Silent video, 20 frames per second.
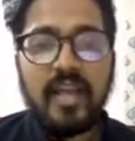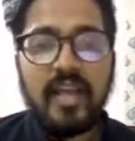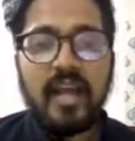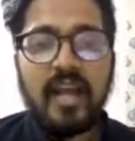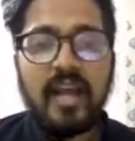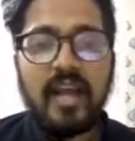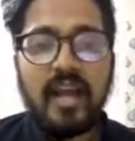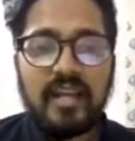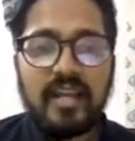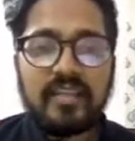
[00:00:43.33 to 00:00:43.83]

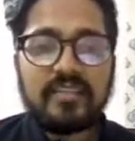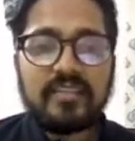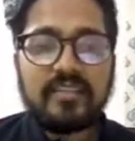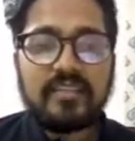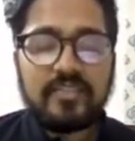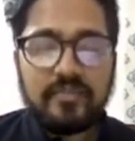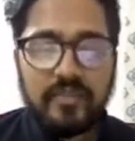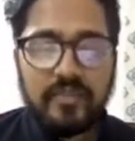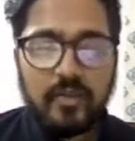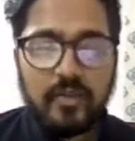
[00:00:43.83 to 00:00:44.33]
And in this
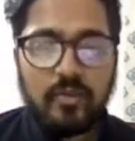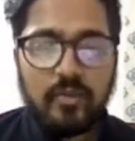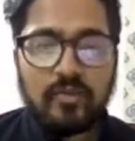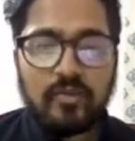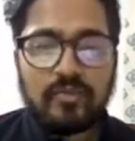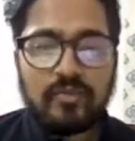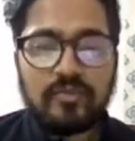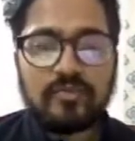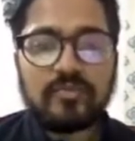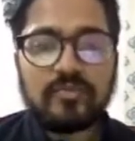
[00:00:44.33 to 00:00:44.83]
video,
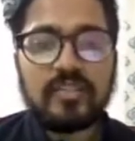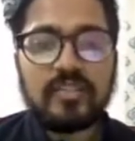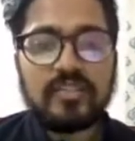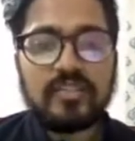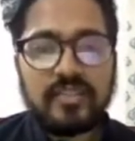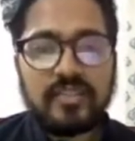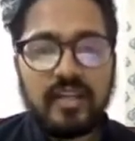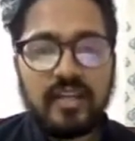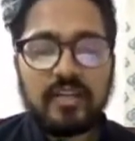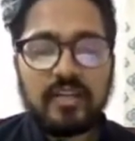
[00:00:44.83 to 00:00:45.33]
we'll
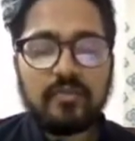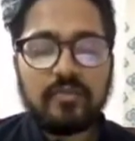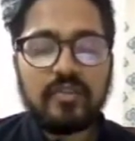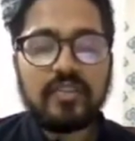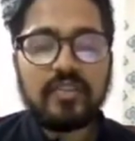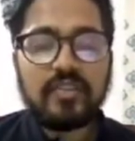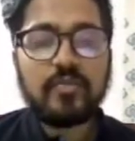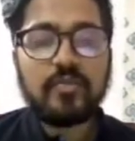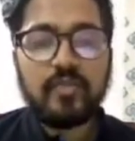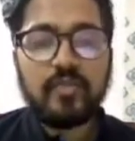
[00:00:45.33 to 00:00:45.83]
start with the
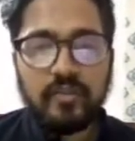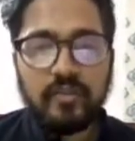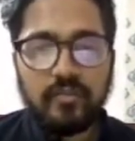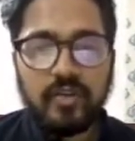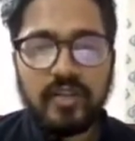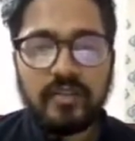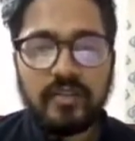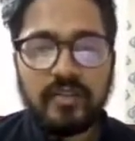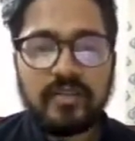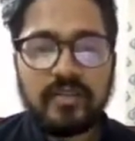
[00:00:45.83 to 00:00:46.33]
unit
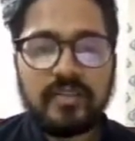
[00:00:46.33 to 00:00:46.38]
1,